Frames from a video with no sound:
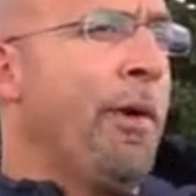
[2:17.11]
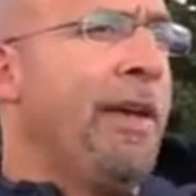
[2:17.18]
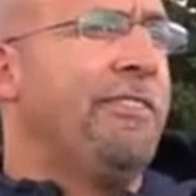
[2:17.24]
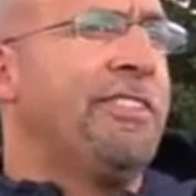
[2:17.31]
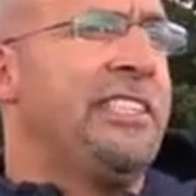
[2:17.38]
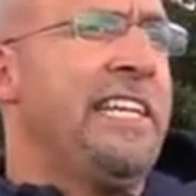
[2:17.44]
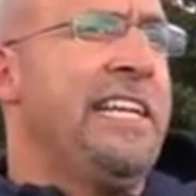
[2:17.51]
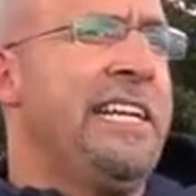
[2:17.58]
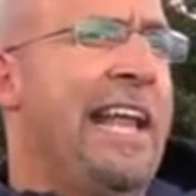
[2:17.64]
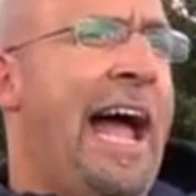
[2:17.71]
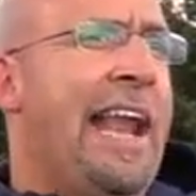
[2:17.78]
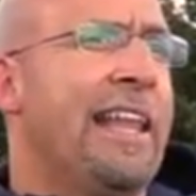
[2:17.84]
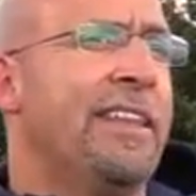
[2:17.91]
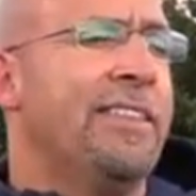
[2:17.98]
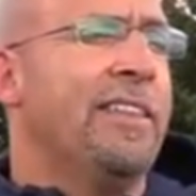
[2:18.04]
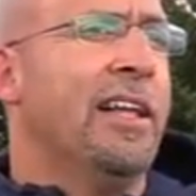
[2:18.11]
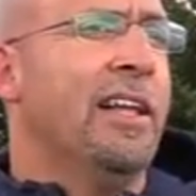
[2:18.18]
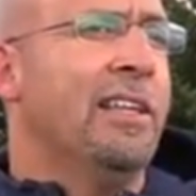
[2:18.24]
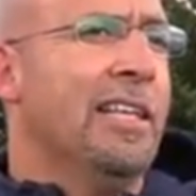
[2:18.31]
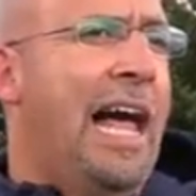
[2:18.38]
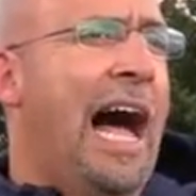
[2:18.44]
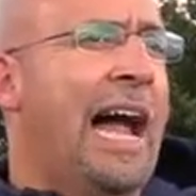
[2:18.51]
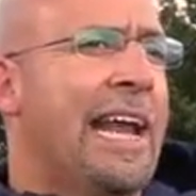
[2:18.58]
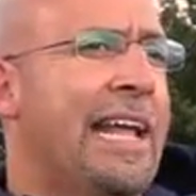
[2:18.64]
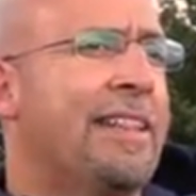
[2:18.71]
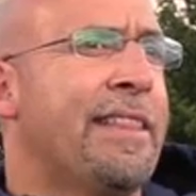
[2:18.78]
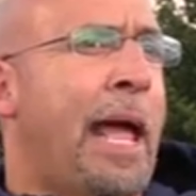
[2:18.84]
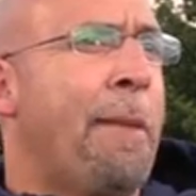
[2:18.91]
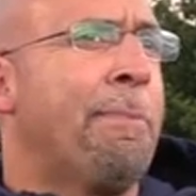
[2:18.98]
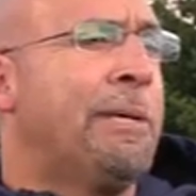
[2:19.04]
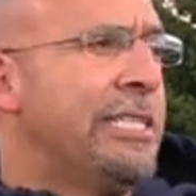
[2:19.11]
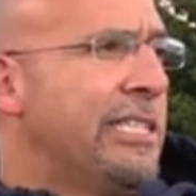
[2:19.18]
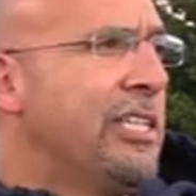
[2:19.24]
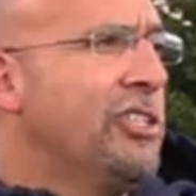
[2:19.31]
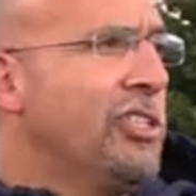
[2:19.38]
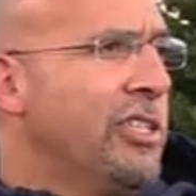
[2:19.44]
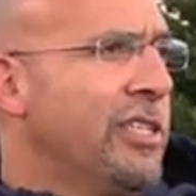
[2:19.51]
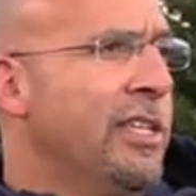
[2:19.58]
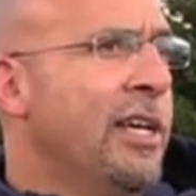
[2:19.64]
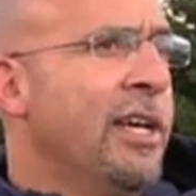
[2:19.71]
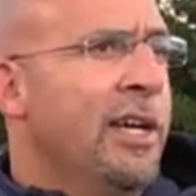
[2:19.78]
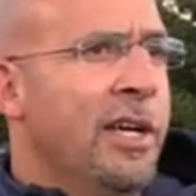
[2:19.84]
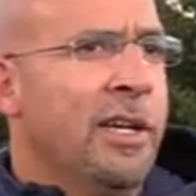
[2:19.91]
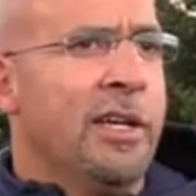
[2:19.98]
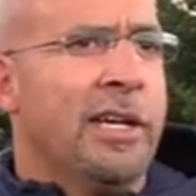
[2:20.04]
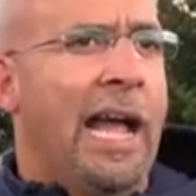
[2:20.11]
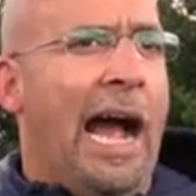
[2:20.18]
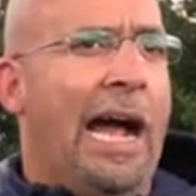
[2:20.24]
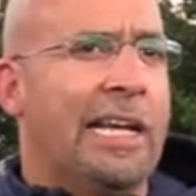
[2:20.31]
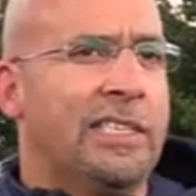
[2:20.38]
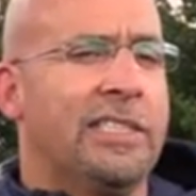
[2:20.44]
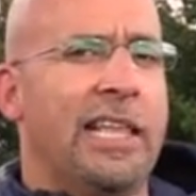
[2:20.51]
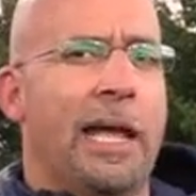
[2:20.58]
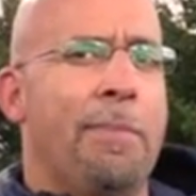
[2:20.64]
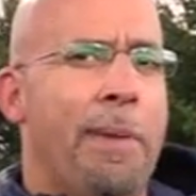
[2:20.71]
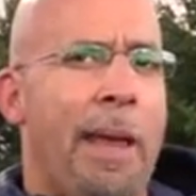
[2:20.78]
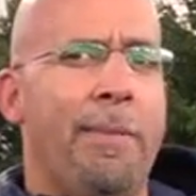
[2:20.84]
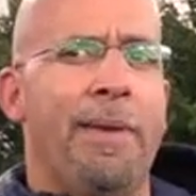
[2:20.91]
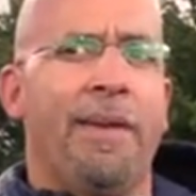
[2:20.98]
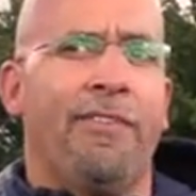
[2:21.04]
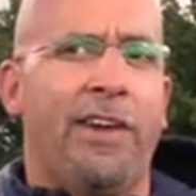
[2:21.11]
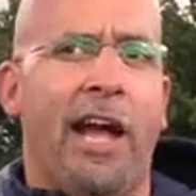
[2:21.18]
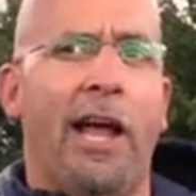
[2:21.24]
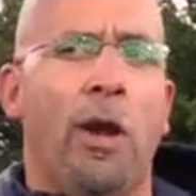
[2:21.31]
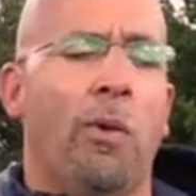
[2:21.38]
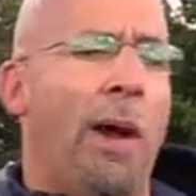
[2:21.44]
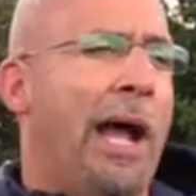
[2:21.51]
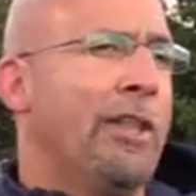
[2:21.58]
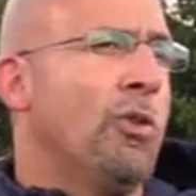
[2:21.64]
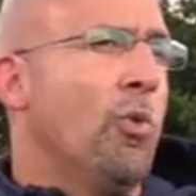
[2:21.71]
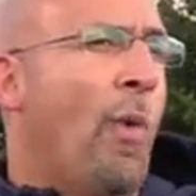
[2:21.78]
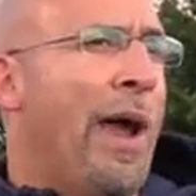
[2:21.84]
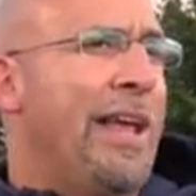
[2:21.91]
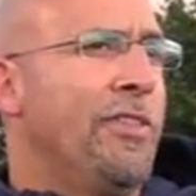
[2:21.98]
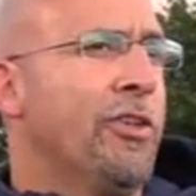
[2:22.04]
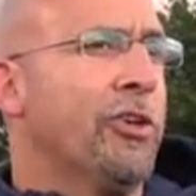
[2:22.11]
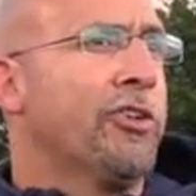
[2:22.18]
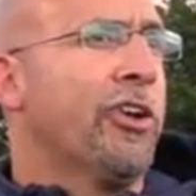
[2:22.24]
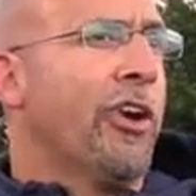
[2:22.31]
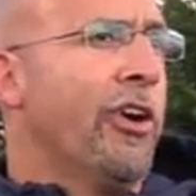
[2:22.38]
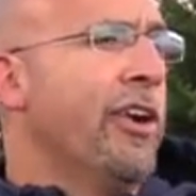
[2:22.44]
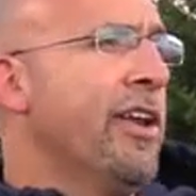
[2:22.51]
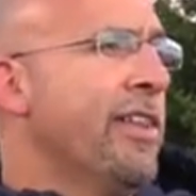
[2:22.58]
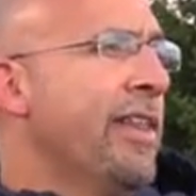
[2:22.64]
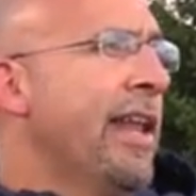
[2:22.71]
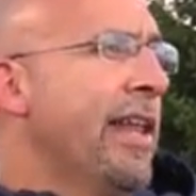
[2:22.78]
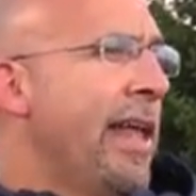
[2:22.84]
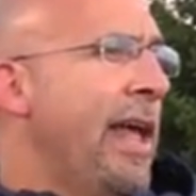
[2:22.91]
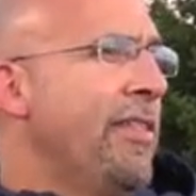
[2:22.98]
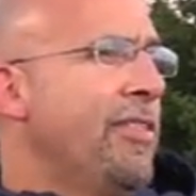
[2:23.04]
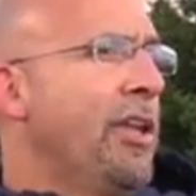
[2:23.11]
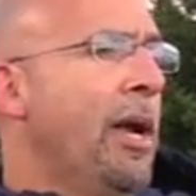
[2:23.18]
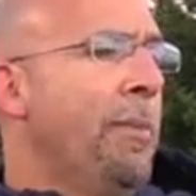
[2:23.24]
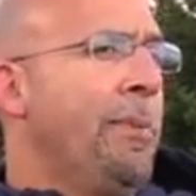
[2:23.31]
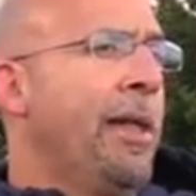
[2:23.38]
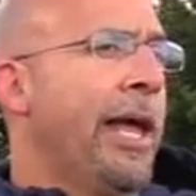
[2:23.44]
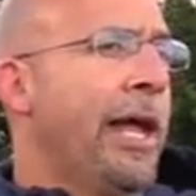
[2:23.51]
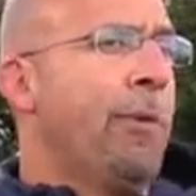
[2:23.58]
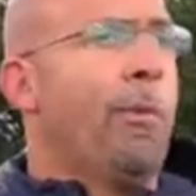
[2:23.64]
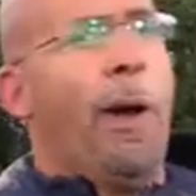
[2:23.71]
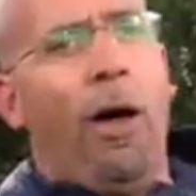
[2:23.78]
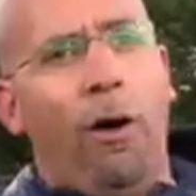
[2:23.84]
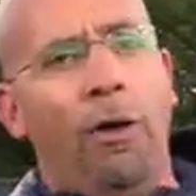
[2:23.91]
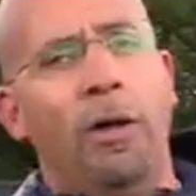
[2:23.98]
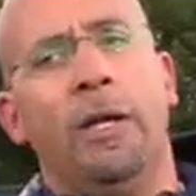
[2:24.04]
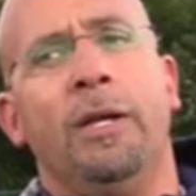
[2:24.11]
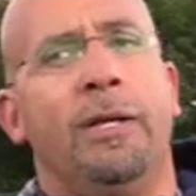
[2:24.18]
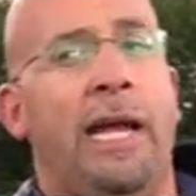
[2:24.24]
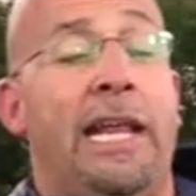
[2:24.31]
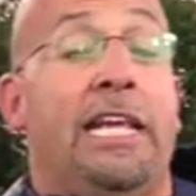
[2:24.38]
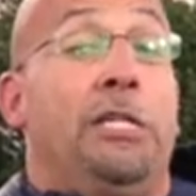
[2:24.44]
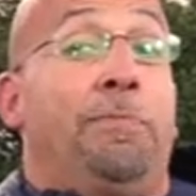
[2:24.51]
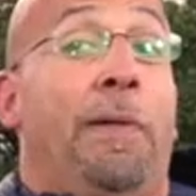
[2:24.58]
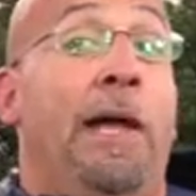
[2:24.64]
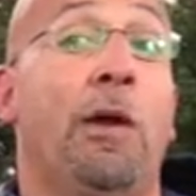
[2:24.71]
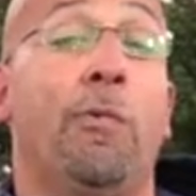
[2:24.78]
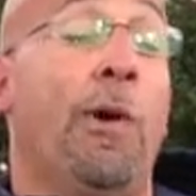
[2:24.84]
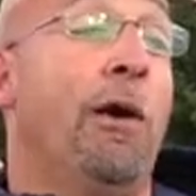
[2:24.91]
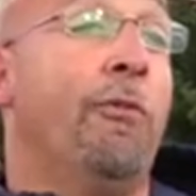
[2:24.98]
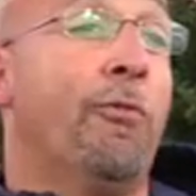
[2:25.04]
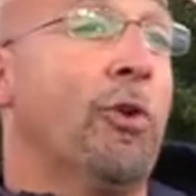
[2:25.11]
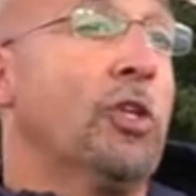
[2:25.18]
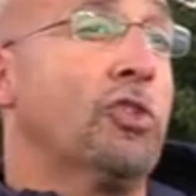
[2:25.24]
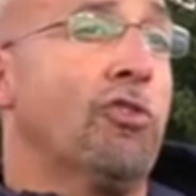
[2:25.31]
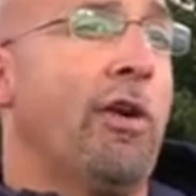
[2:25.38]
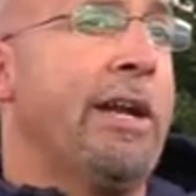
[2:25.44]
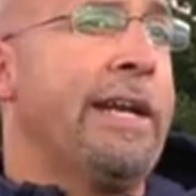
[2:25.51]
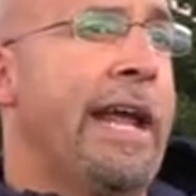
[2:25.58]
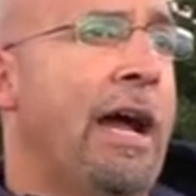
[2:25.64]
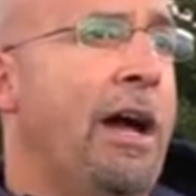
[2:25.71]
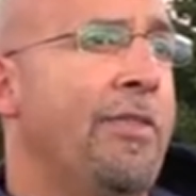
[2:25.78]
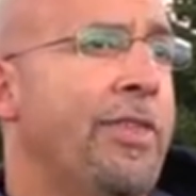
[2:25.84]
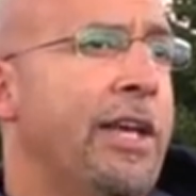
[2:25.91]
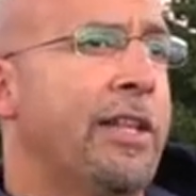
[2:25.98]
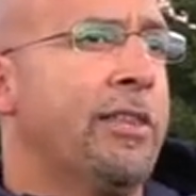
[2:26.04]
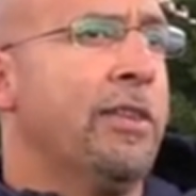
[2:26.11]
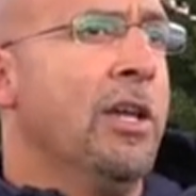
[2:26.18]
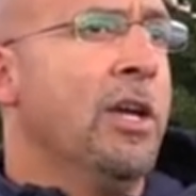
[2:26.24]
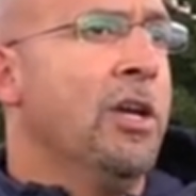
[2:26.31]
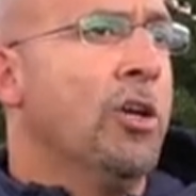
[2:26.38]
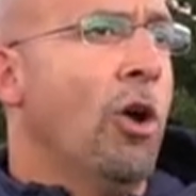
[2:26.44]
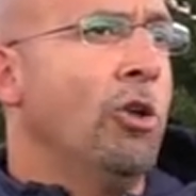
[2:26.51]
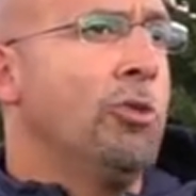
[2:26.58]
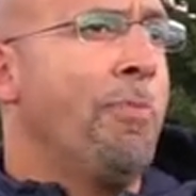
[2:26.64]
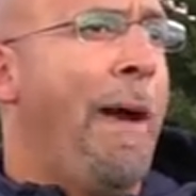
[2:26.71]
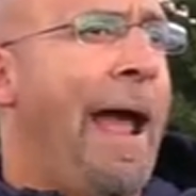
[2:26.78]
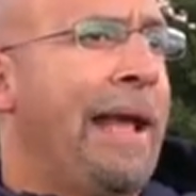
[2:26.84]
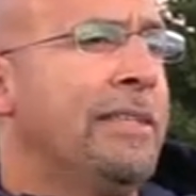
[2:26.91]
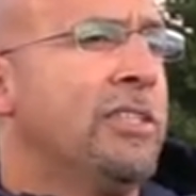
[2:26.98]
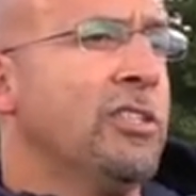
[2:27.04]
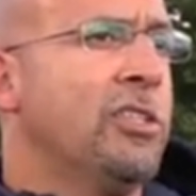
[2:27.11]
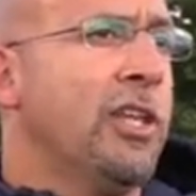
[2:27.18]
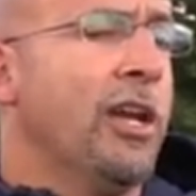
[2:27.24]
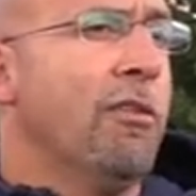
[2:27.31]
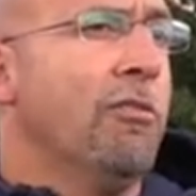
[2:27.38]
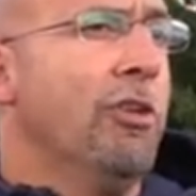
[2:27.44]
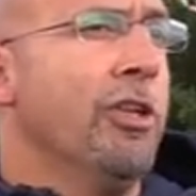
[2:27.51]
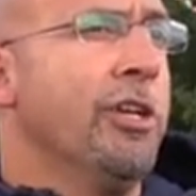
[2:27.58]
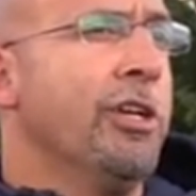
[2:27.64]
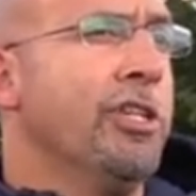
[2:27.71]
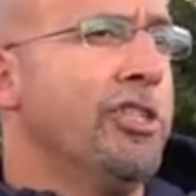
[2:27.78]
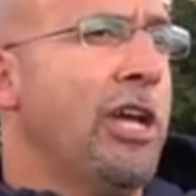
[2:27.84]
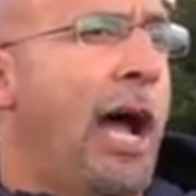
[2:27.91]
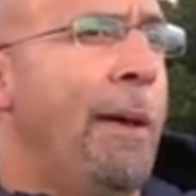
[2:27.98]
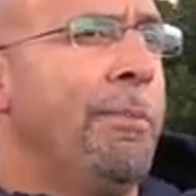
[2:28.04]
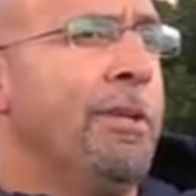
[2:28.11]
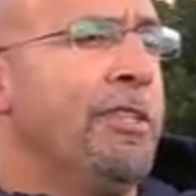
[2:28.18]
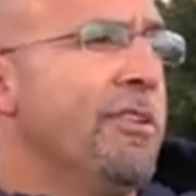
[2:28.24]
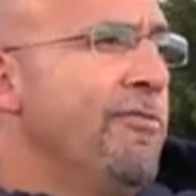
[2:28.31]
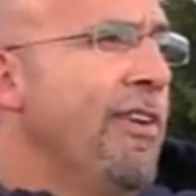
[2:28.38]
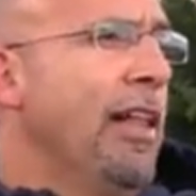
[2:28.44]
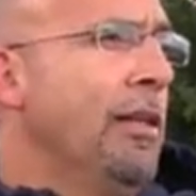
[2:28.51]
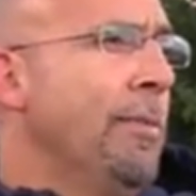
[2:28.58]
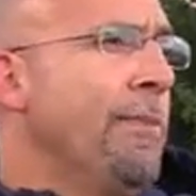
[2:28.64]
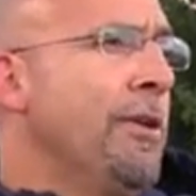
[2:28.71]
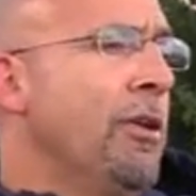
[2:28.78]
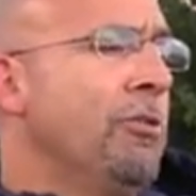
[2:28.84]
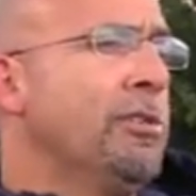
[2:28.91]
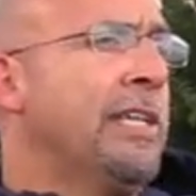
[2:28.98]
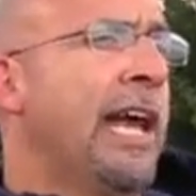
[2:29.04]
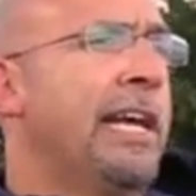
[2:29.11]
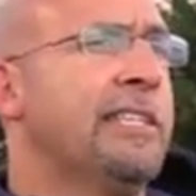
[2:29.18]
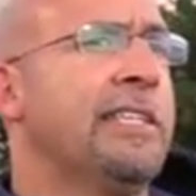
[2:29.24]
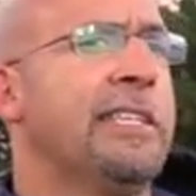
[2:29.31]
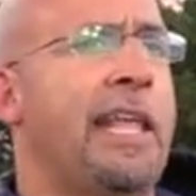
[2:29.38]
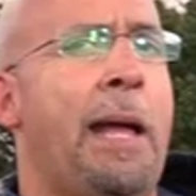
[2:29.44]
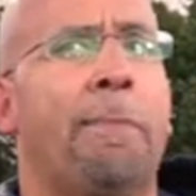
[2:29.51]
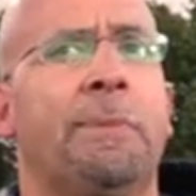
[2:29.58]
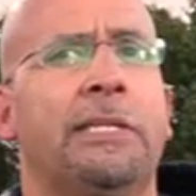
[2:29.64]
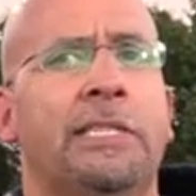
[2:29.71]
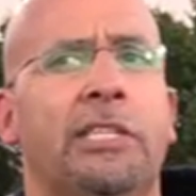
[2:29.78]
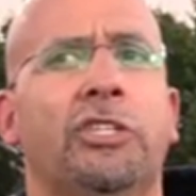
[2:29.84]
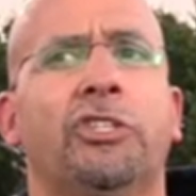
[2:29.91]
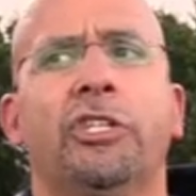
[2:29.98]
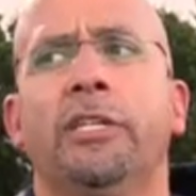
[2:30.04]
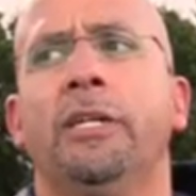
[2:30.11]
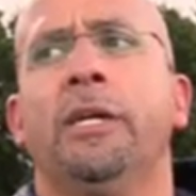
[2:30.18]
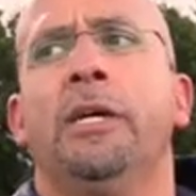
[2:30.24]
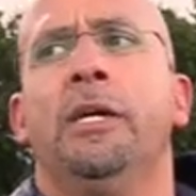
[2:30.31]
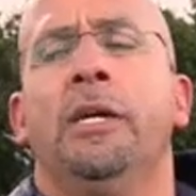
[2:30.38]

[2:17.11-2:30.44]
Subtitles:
We've seen that a lot at that position, guys that maybe have kind of had to wait their turn and then ended up playing well, and he's playing well for us right now. I think Coach Banks has done a really good job of developing those guys at that position.